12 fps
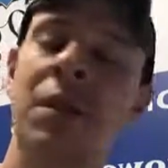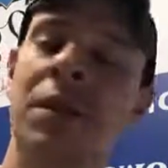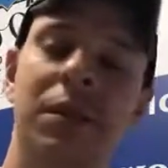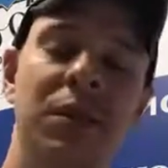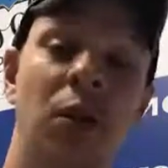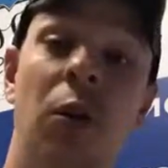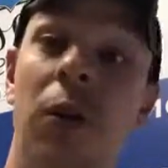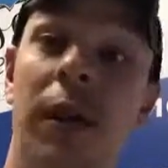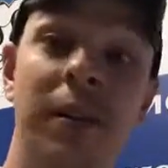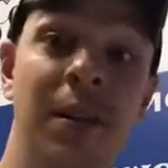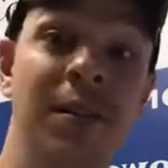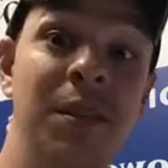There's a whole lot
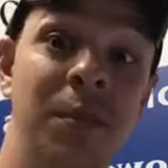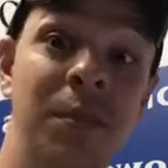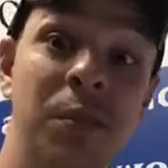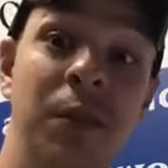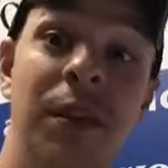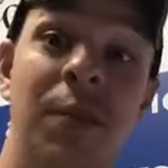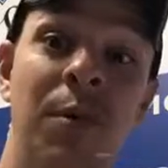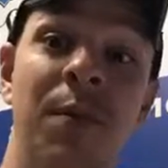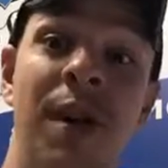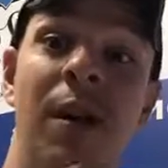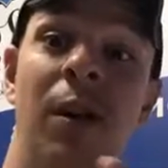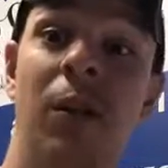of difference between, I'm a
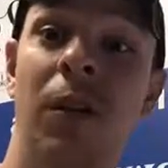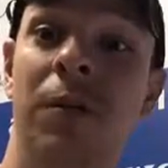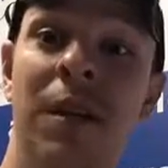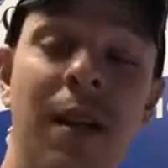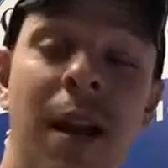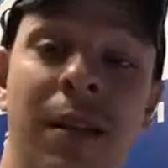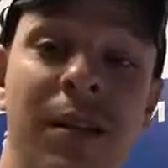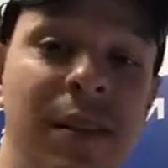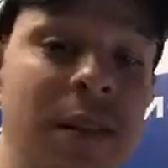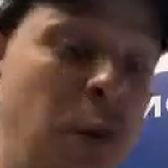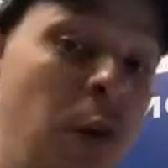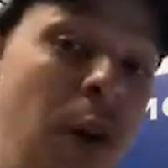male, of getting down to
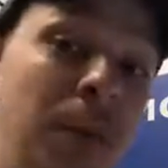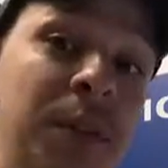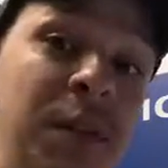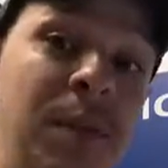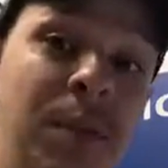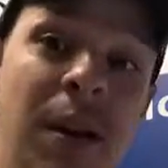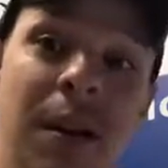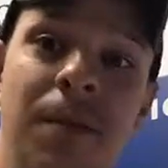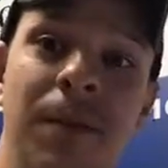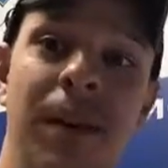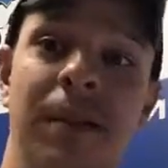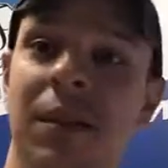say 12% body
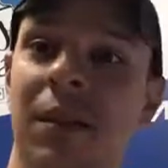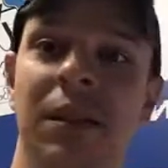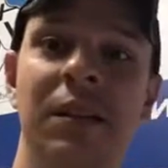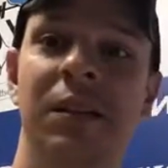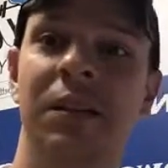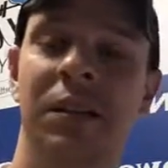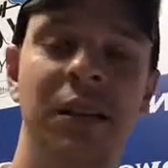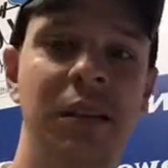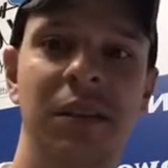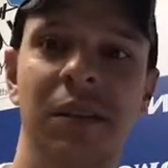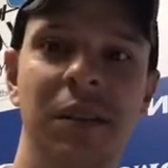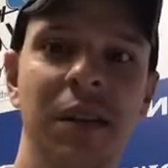fat than it is to
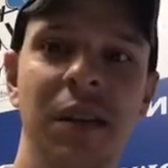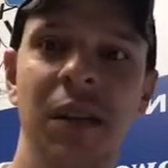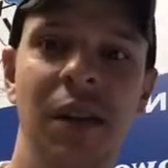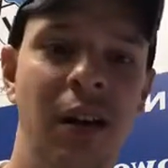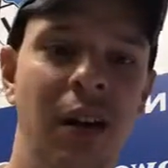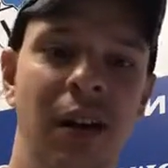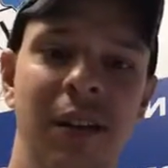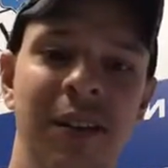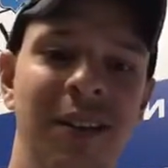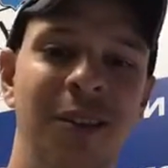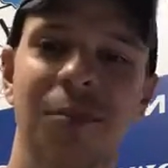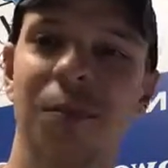6.
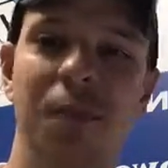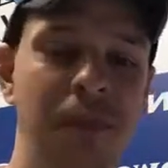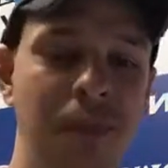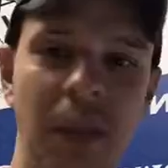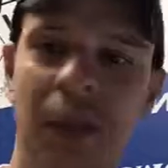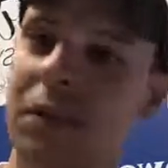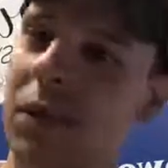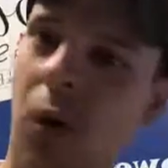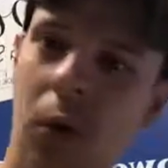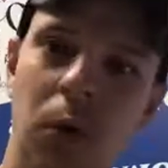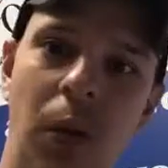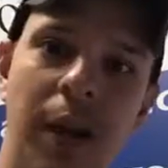A
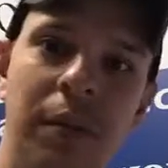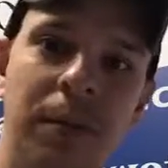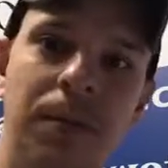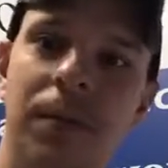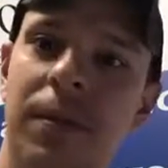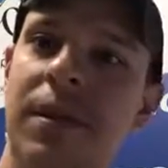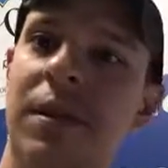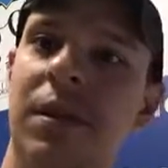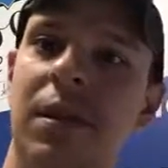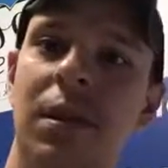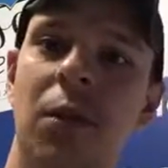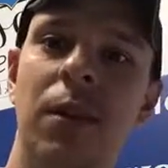whole lot of different things that
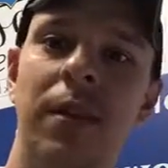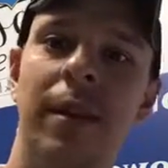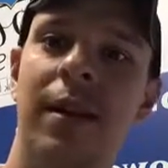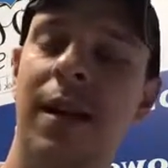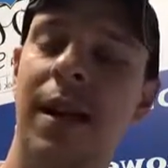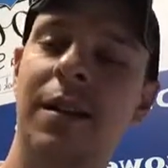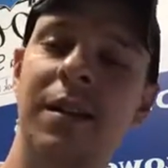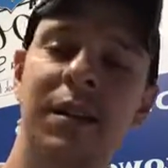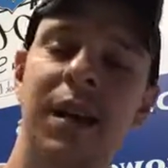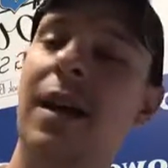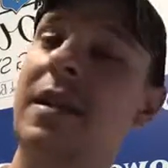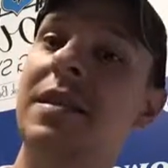need to go in there, and I gotta
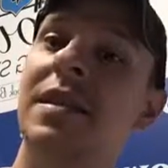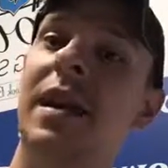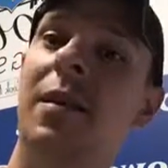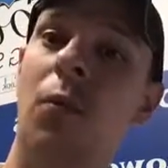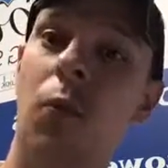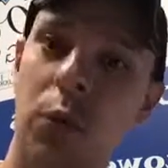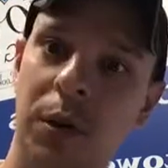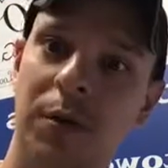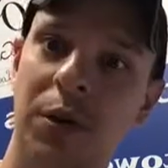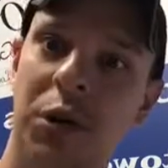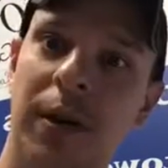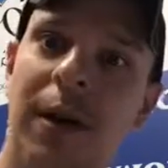decide, is that worth
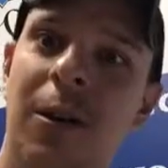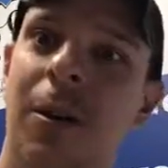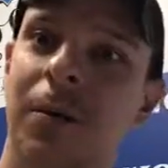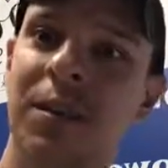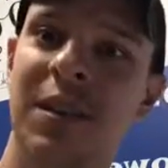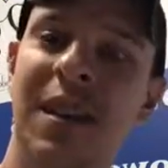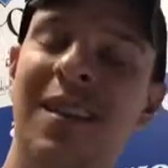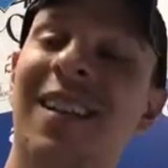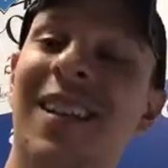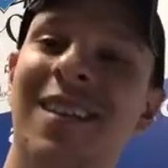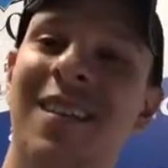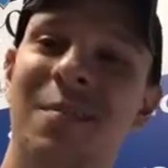the trade-off? Is
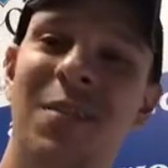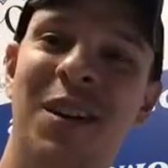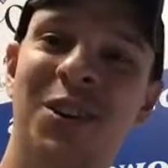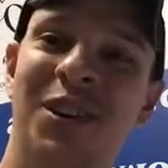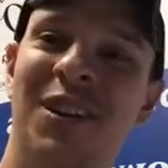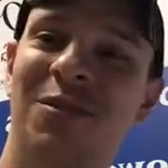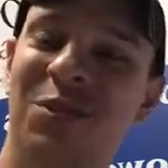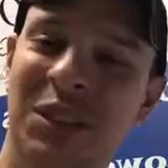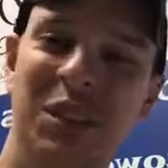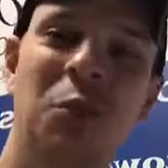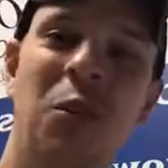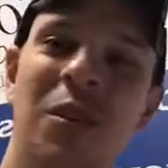that picture
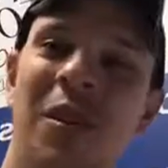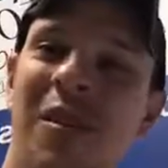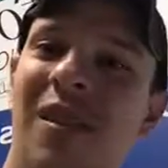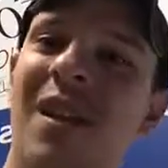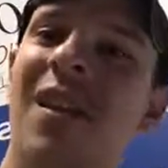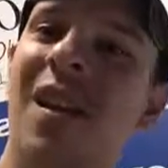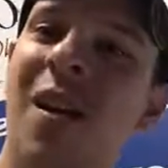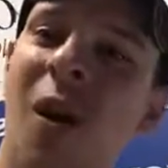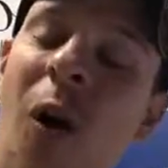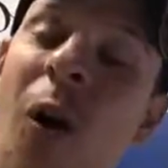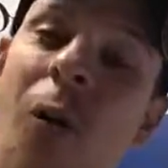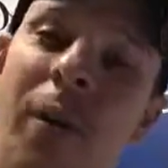really worth
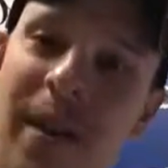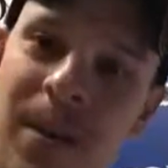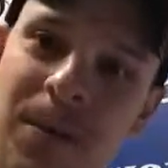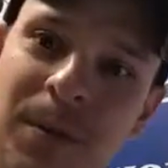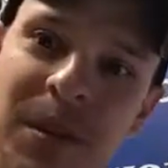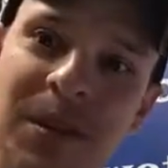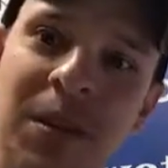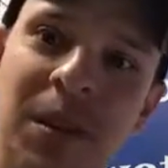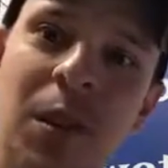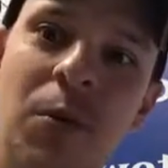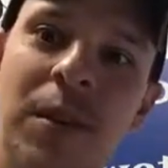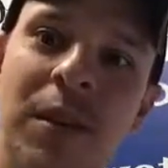all the effort that's going to
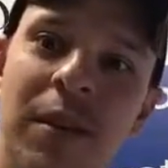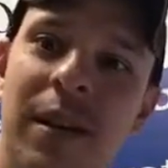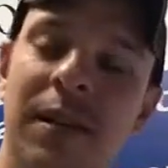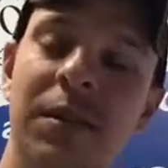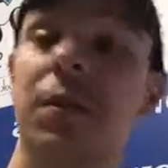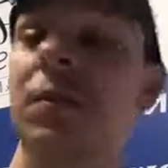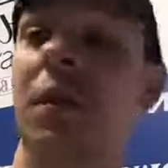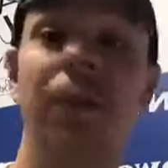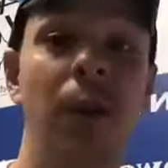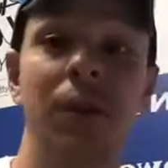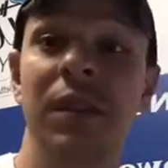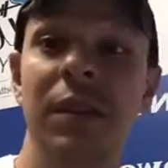go into there? It's for some
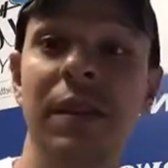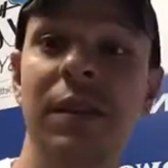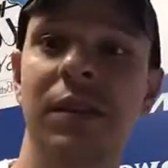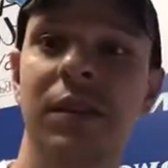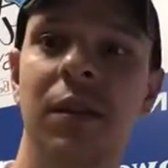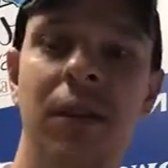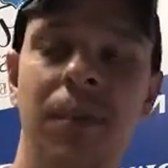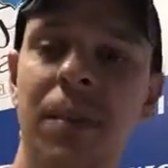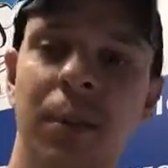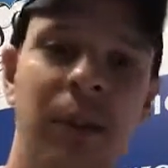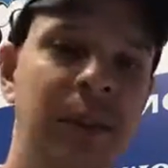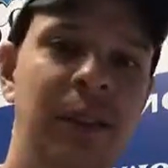folks it is. There are
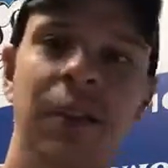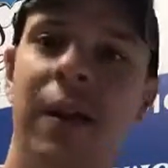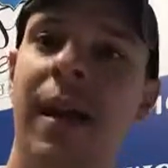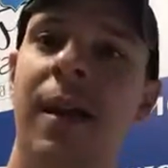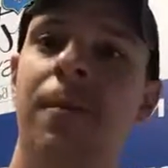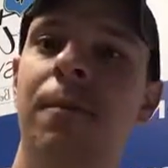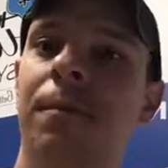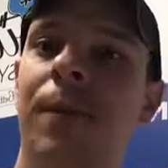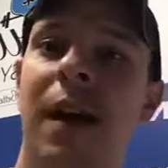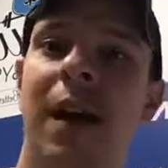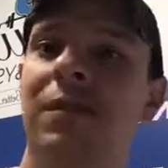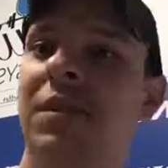people out there that have
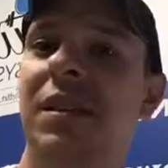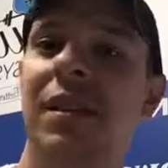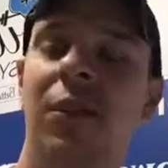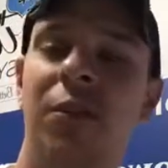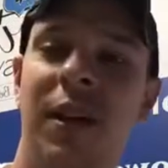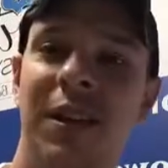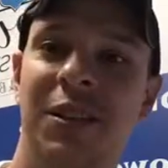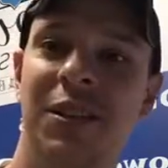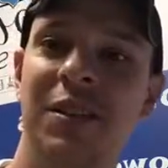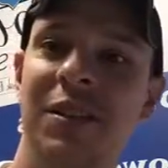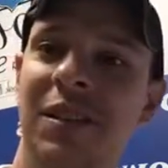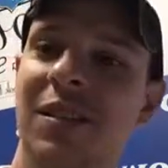5, 10
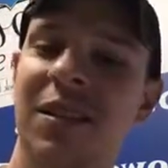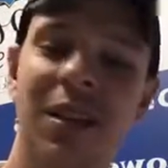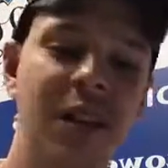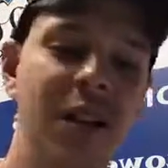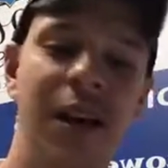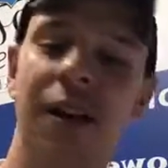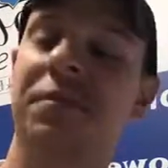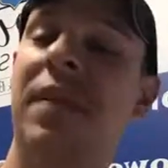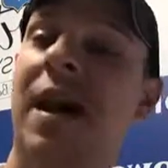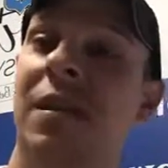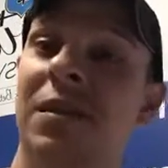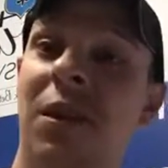locations and
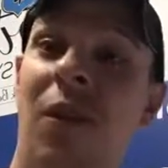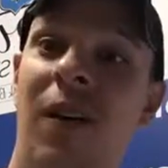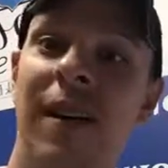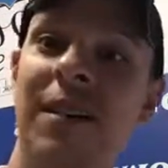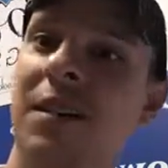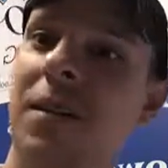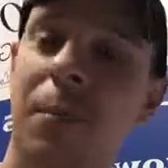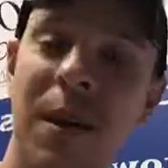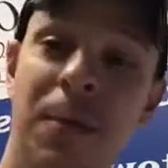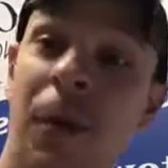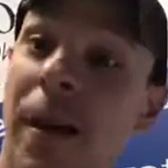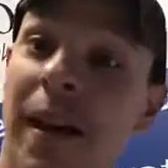1,000 clients, and there are
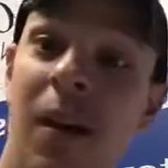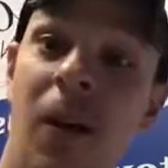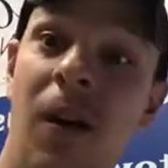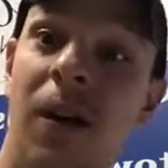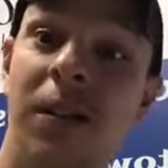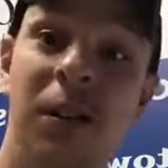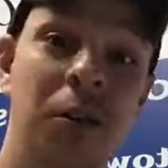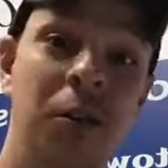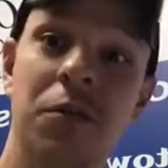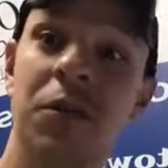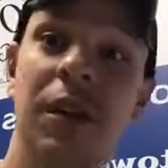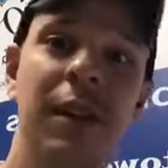people that are,
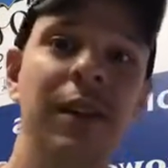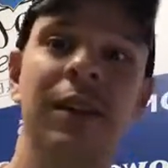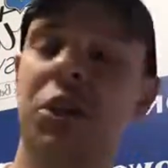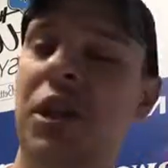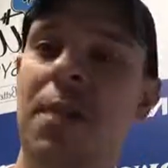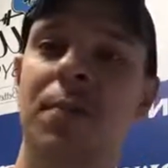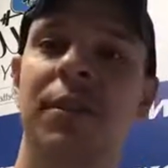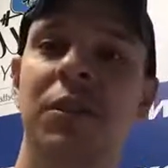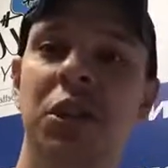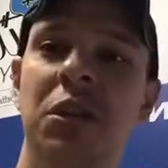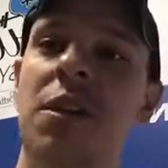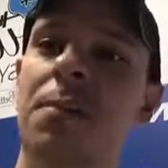
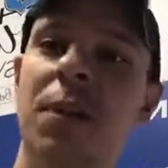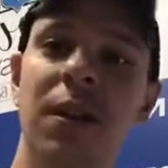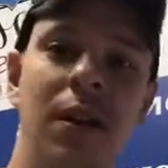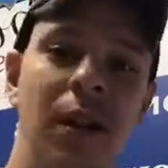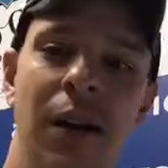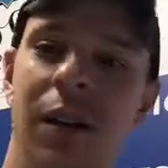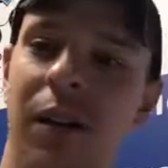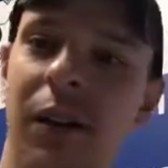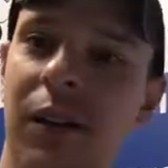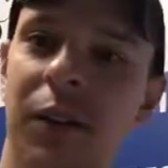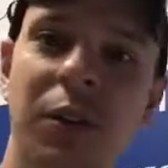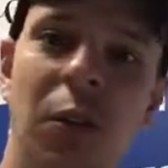championship
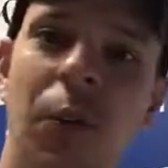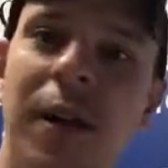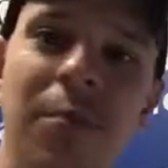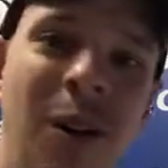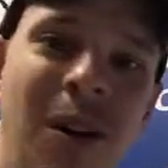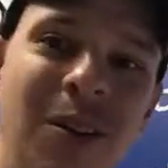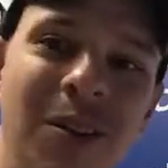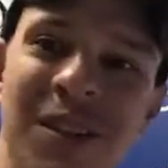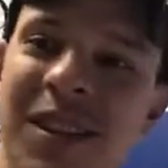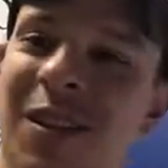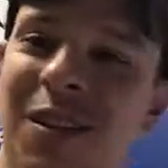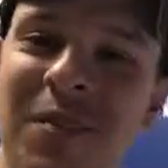underwear models
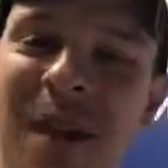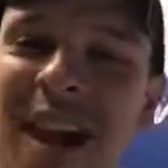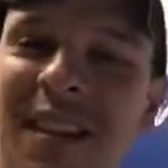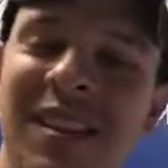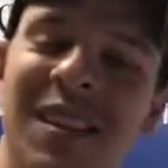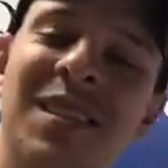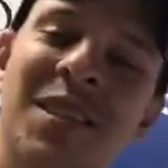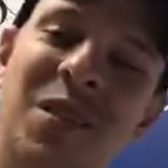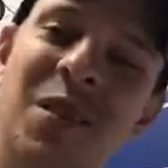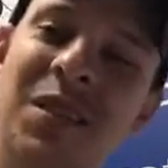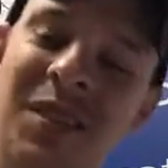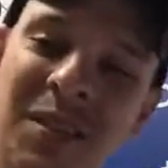and on the magazines and
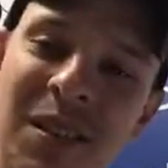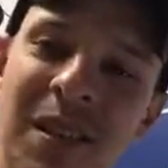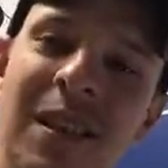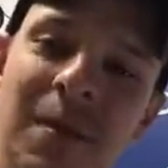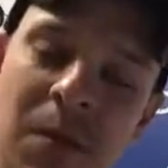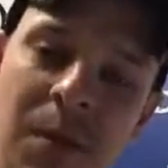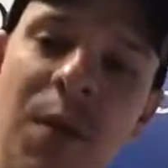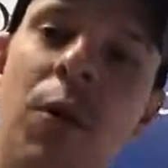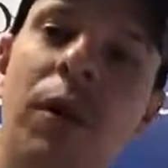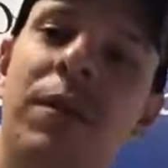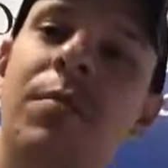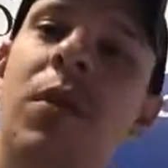all. So it could be
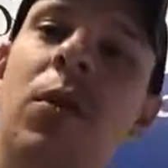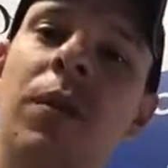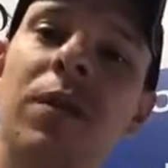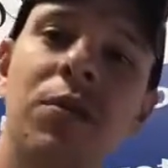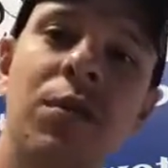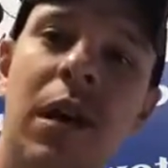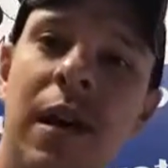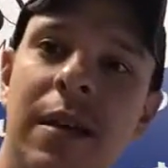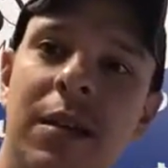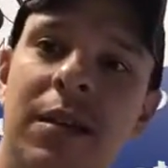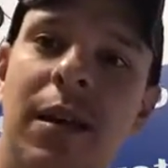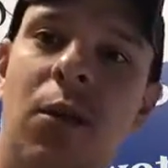worth it, but only you can
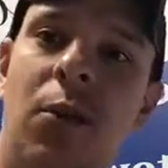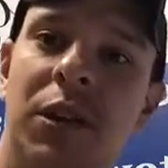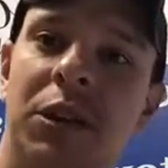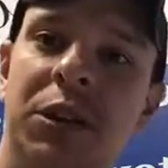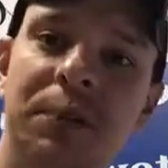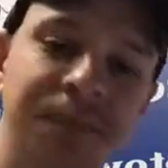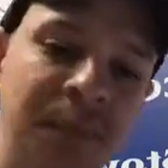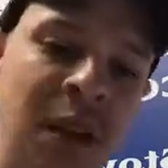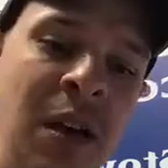answer that question.